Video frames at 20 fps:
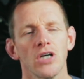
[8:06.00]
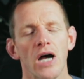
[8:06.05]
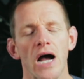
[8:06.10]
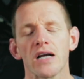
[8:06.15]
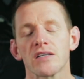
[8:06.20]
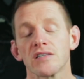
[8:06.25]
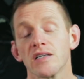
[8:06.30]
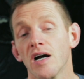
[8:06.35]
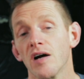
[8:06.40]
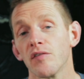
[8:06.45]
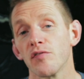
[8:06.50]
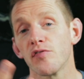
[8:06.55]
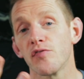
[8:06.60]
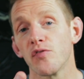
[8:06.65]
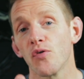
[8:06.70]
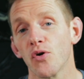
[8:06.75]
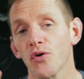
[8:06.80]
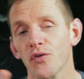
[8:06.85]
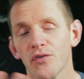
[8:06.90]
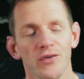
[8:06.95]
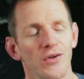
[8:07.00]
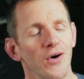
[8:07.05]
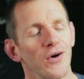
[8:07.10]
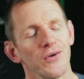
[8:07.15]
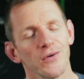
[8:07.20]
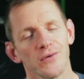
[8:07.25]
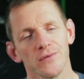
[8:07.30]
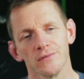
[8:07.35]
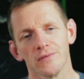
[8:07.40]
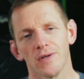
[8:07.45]
Actually, I have a fourth. No, I
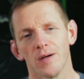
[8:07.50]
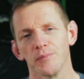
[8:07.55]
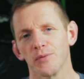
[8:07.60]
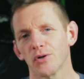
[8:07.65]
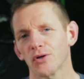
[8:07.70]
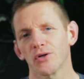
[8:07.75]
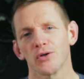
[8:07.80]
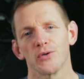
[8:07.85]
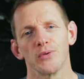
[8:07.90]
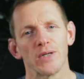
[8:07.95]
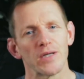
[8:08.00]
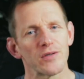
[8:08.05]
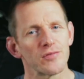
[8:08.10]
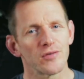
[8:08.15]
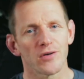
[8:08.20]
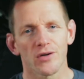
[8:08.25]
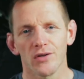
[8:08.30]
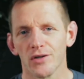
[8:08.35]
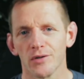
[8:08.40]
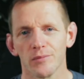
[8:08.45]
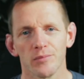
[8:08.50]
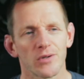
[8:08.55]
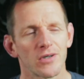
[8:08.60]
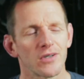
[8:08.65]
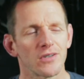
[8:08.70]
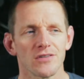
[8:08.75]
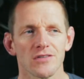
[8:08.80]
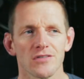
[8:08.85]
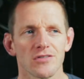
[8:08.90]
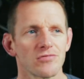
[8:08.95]
don't. I'm not going to go any further
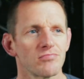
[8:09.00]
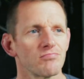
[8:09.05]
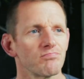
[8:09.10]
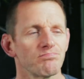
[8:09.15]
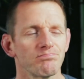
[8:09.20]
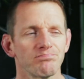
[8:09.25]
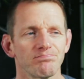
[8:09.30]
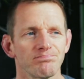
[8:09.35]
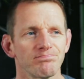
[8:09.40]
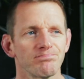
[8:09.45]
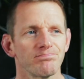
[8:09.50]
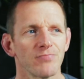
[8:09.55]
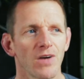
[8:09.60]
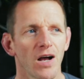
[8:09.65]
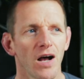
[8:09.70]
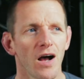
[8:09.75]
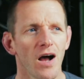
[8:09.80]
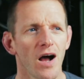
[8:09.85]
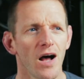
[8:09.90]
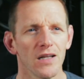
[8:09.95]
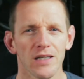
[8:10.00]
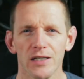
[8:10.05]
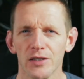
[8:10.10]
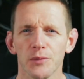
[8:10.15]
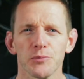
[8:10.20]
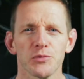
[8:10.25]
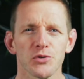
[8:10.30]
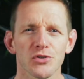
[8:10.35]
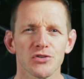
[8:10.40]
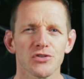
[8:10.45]
because I'll end
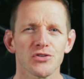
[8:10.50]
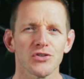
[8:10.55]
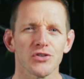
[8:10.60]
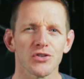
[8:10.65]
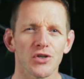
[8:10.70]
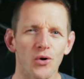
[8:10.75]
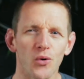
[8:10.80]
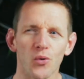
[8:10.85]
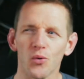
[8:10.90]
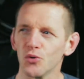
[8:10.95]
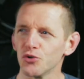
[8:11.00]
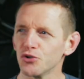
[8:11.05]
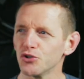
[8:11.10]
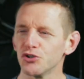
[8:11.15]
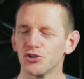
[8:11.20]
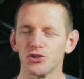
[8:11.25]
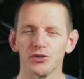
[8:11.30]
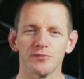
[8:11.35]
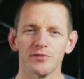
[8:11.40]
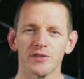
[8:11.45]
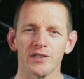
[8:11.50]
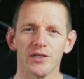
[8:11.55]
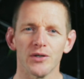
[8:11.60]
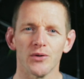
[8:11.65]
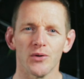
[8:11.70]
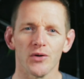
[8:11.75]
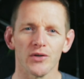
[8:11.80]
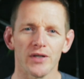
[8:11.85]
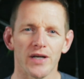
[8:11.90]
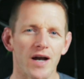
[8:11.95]
up just doing a whole YouTube
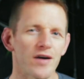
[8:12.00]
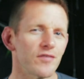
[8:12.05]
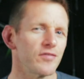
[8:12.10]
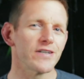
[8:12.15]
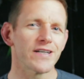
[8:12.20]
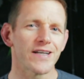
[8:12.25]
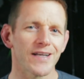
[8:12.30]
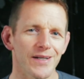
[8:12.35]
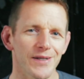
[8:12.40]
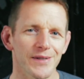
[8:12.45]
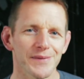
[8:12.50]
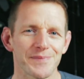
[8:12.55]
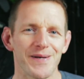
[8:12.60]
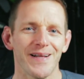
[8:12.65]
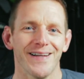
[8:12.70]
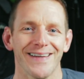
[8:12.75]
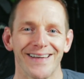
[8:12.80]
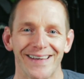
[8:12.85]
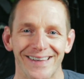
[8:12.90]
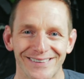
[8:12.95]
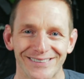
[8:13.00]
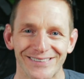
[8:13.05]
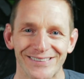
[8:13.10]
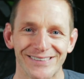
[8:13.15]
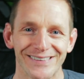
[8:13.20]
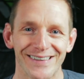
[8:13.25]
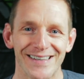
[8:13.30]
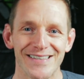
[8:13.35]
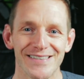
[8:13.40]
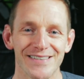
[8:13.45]
video on every kettlebell
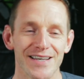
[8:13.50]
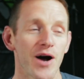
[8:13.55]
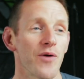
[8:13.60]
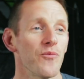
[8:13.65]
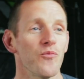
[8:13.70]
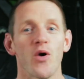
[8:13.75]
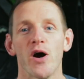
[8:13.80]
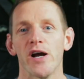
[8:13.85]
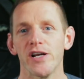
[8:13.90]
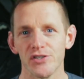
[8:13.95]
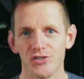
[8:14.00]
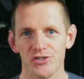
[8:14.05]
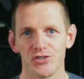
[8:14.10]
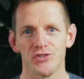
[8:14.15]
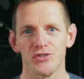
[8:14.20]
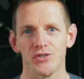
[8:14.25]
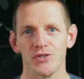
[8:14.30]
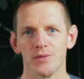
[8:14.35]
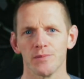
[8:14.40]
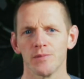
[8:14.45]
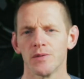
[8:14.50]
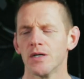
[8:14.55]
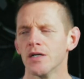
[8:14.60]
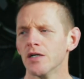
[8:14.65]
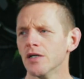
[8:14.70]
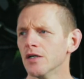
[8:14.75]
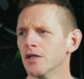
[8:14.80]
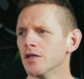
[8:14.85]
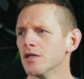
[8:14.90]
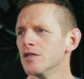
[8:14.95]
exercise and why you should do them.
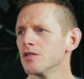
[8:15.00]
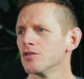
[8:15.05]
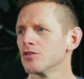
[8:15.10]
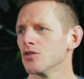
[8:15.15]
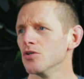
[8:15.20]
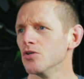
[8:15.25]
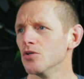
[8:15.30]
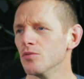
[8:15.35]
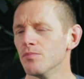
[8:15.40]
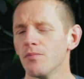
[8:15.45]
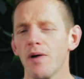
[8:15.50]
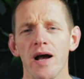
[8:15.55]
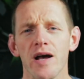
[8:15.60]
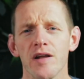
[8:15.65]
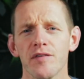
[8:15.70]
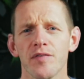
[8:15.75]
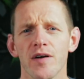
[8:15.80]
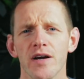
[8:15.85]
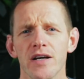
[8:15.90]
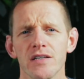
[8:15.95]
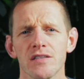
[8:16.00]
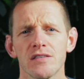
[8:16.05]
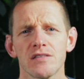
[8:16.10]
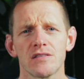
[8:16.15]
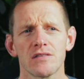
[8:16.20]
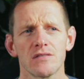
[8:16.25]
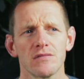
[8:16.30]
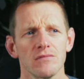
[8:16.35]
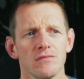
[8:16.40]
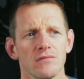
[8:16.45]
So my
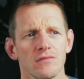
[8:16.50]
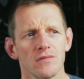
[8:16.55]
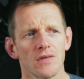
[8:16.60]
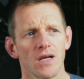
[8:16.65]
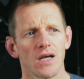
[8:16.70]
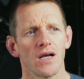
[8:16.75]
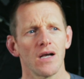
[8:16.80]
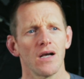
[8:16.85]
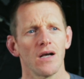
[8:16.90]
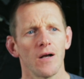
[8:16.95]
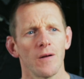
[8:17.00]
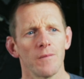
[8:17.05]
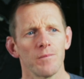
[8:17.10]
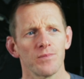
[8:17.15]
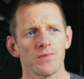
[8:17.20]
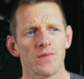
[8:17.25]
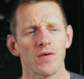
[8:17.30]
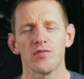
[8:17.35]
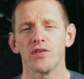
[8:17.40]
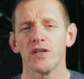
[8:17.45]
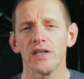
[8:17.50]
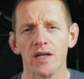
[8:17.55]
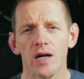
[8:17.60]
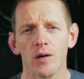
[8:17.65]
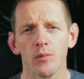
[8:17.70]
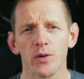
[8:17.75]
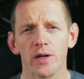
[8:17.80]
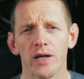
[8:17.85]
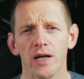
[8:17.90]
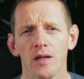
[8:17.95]
advice, uh, if you need
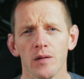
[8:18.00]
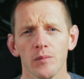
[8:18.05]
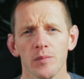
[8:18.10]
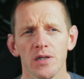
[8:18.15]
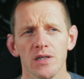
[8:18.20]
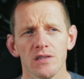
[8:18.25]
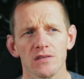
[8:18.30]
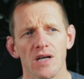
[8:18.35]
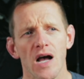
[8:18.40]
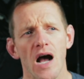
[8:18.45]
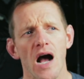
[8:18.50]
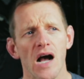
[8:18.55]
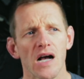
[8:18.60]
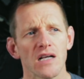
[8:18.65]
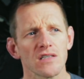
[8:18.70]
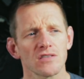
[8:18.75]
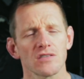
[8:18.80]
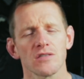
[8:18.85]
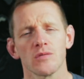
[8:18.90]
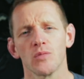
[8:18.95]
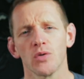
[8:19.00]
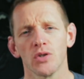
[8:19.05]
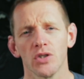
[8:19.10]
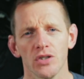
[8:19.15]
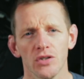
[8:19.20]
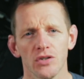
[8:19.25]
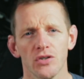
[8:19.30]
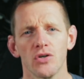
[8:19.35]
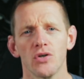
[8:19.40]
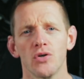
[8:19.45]
help with kettlebells, ask someone
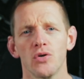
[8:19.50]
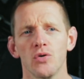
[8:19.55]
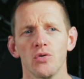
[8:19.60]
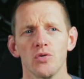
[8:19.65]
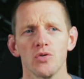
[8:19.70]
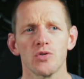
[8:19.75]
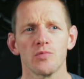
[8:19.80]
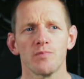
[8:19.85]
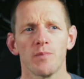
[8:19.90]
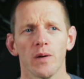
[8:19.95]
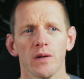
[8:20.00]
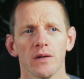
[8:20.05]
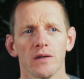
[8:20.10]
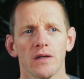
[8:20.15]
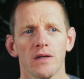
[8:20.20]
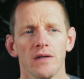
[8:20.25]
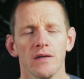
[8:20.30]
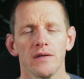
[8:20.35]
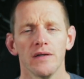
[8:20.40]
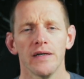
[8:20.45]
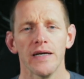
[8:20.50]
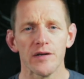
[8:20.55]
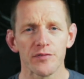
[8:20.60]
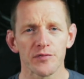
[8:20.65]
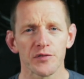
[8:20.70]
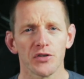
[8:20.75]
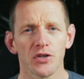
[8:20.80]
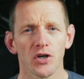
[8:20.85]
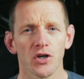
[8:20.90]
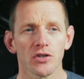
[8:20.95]
that knows, but
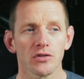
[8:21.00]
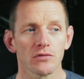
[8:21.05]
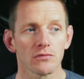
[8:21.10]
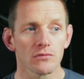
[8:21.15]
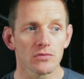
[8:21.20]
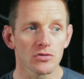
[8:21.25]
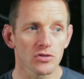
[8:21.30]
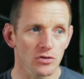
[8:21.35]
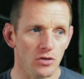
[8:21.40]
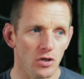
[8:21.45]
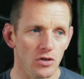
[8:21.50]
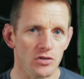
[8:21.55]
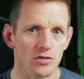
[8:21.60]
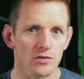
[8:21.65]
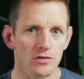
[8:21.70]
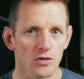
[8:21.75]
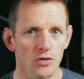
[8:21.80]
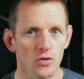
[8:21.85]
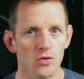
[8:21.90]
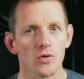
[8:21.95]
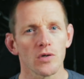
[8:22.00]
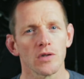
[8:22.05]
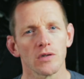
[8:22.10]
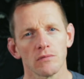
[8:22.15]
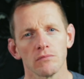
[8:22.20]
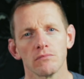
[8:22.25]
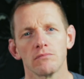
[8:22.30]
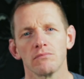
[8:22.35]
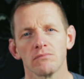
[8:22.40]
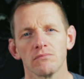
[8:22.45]
if in doubt, start slow
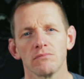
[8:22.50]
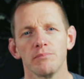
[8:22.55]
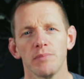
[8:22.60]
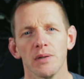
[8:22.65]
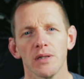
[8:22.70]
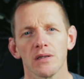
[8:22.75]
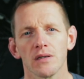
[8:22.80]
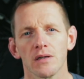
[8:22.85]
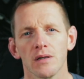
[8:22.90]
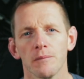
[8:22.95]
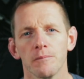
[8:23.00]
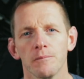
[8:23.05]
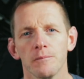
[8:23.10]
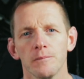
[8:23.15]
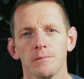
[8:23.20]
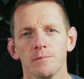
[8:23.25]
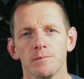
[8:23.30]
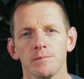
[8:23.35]
and build it up.